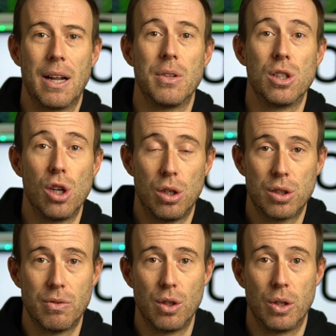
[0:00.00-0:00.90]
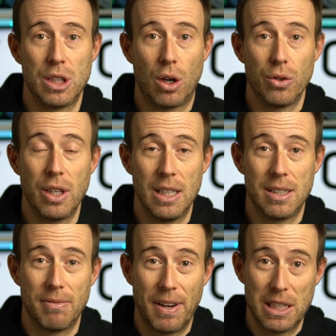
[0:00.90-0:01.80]
and there's lots of noise on these
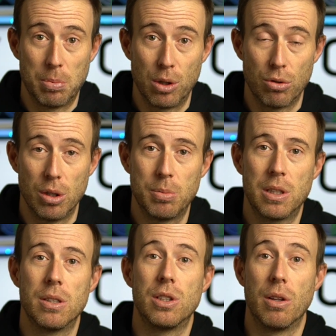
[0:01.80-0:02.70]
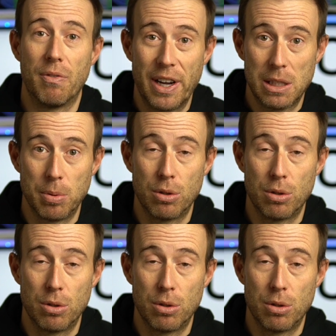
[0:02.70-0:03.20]
Facebook groups. So the Facebook